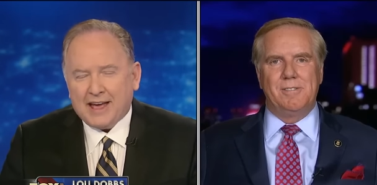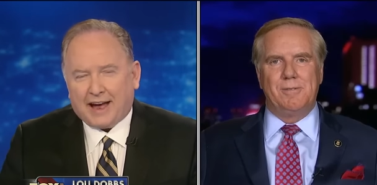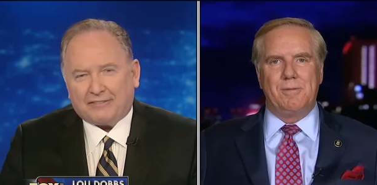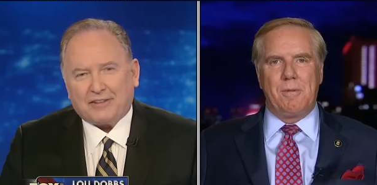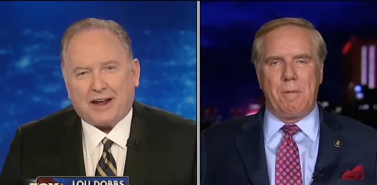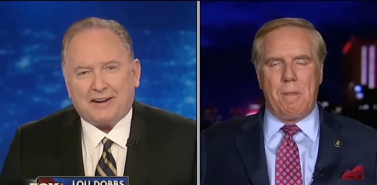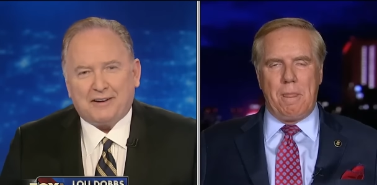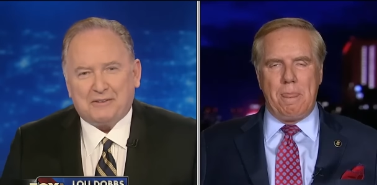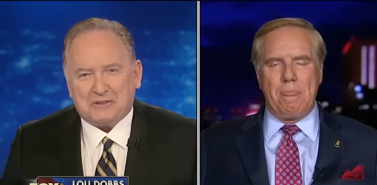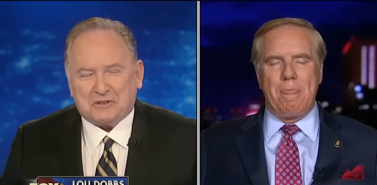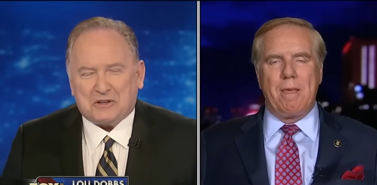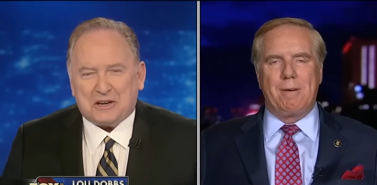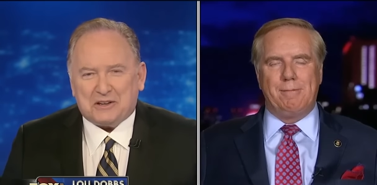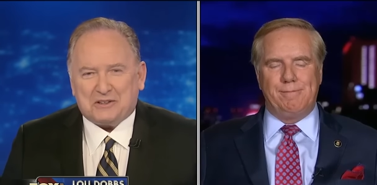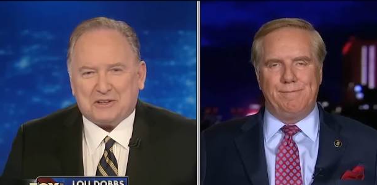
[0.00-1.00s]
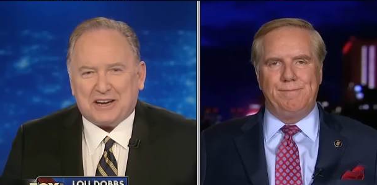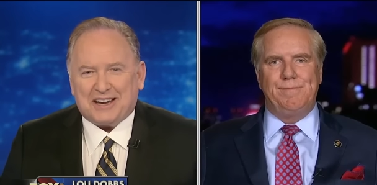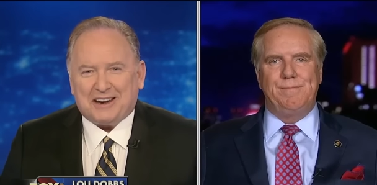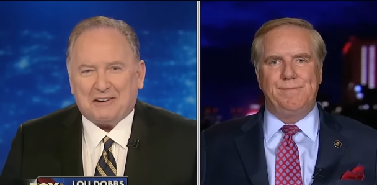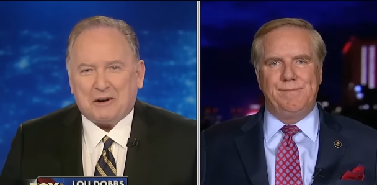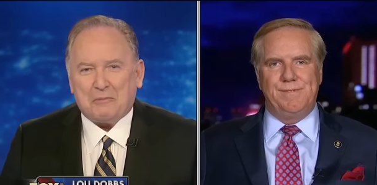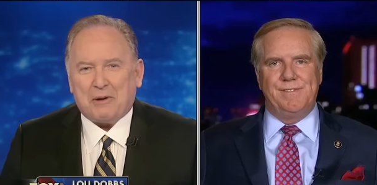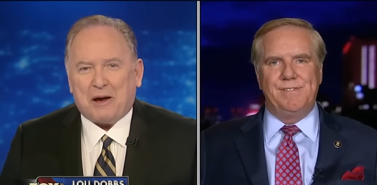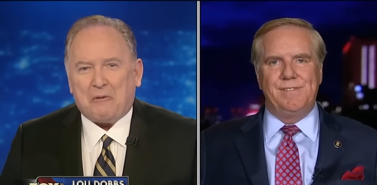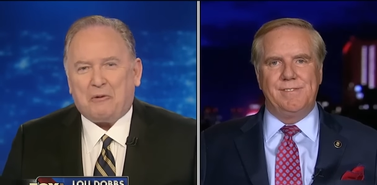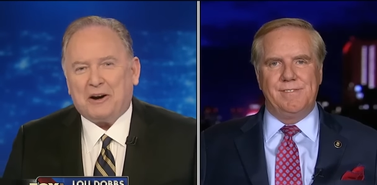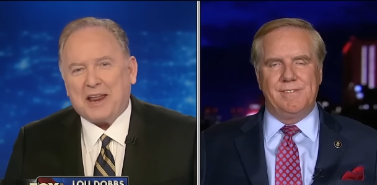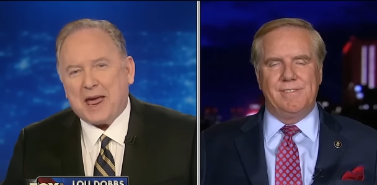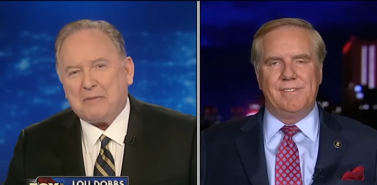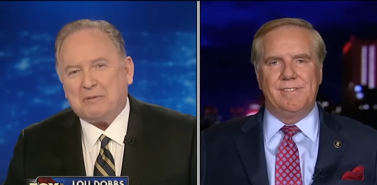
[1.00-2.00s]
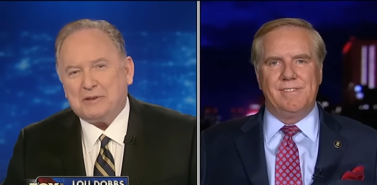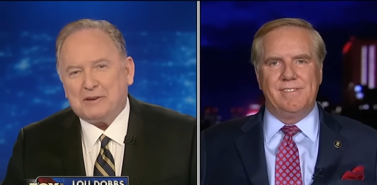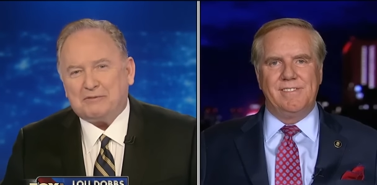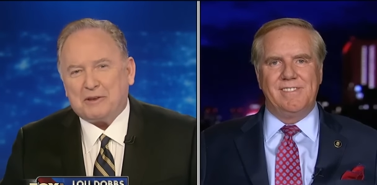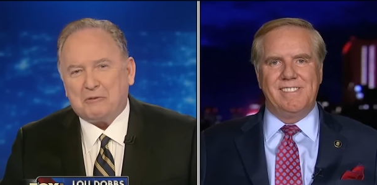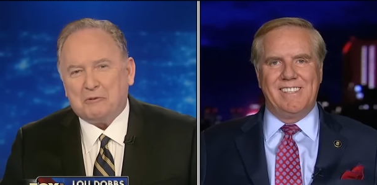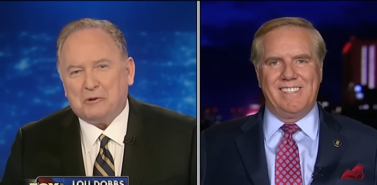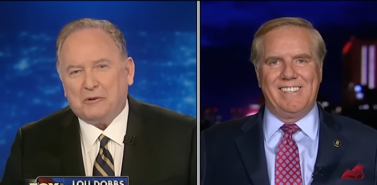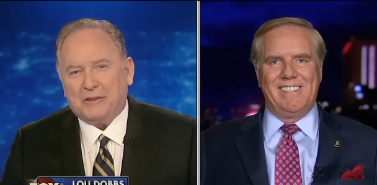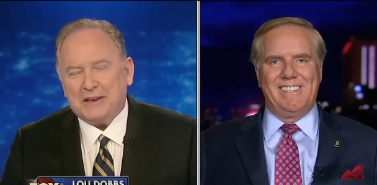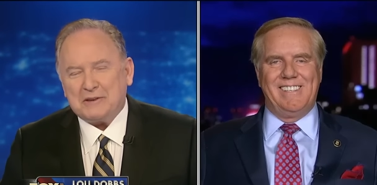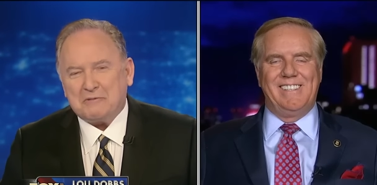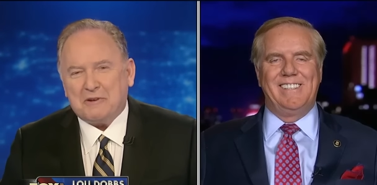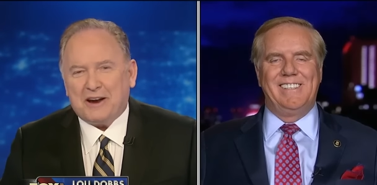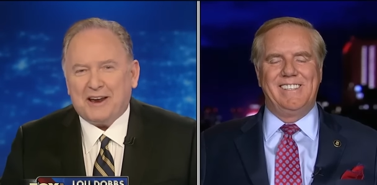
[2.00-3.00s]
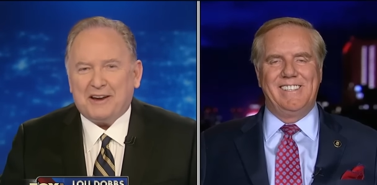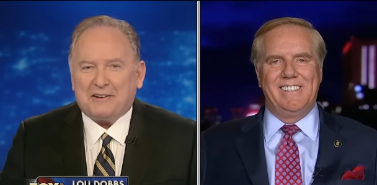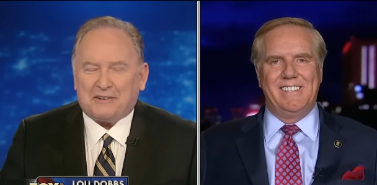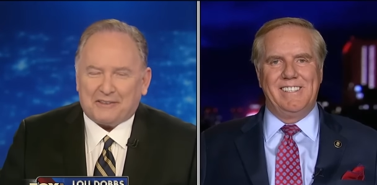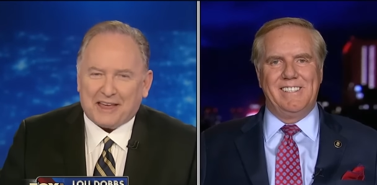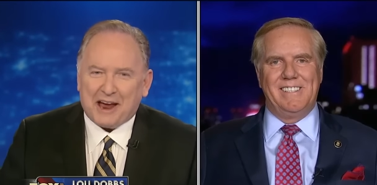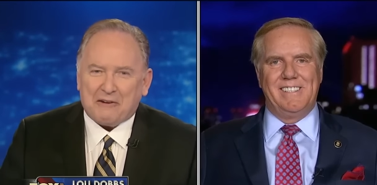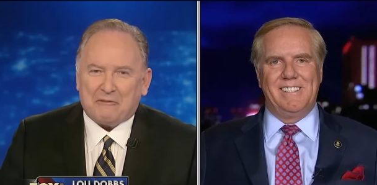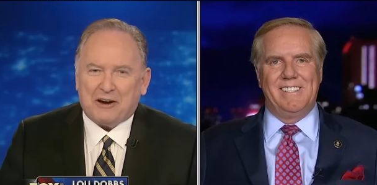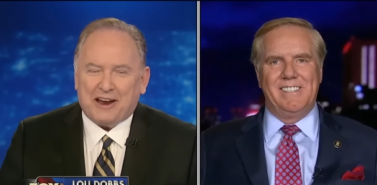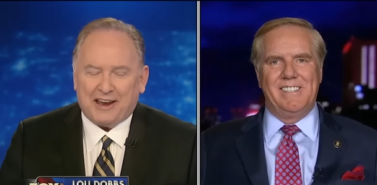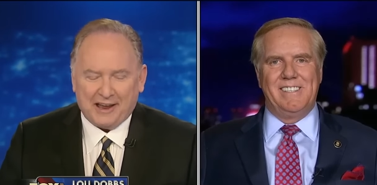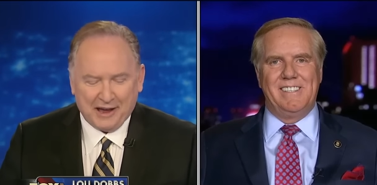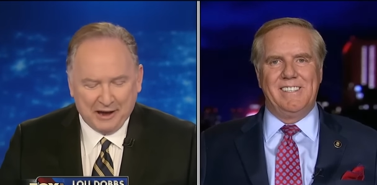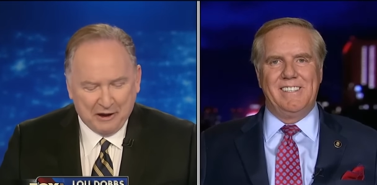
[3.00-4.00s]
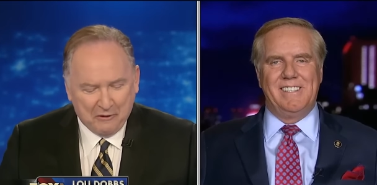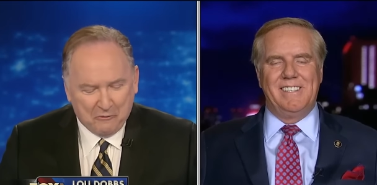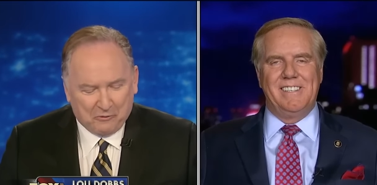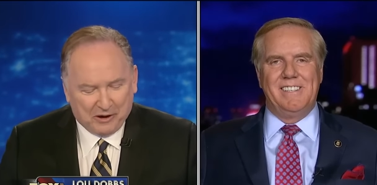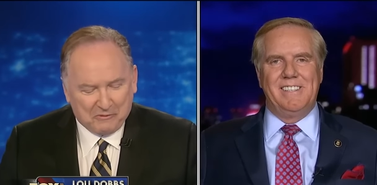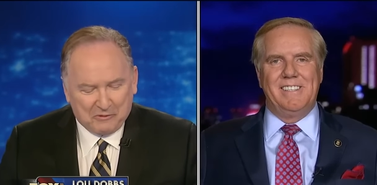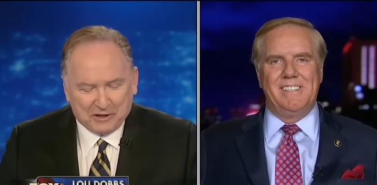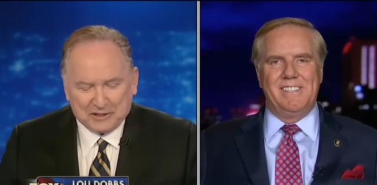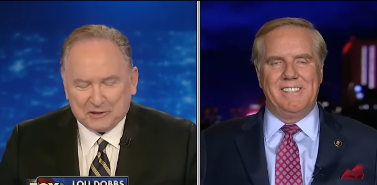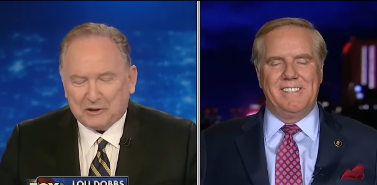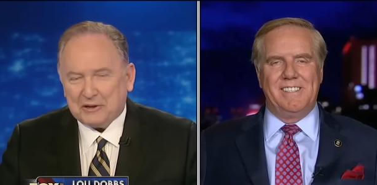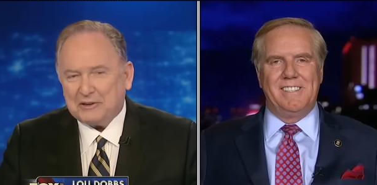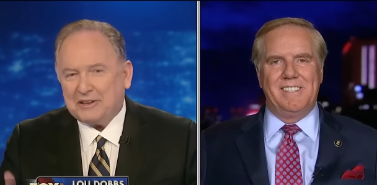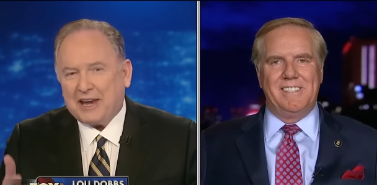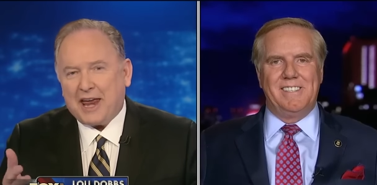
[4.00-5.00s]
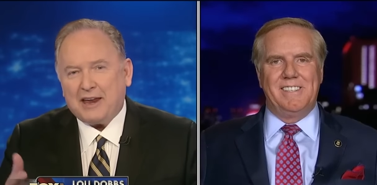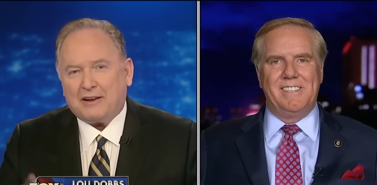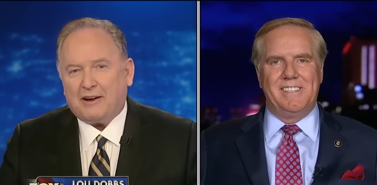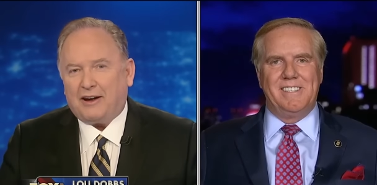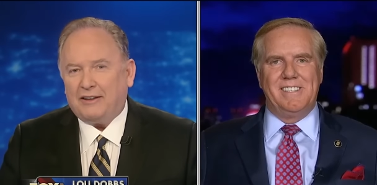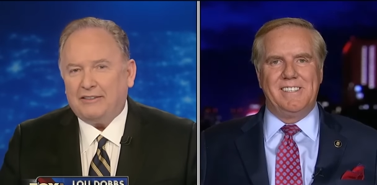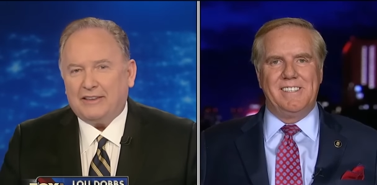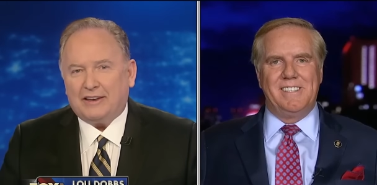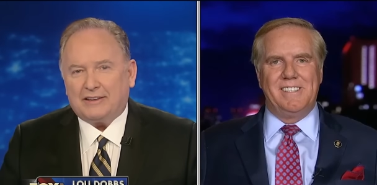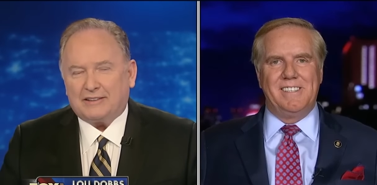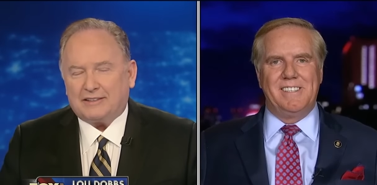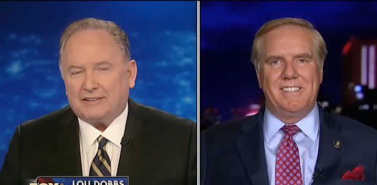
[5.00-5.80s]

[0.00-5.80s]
Speaker 1: I've got a little cheat sheet here about what happens if they rule this way or that way. What, what's your take on this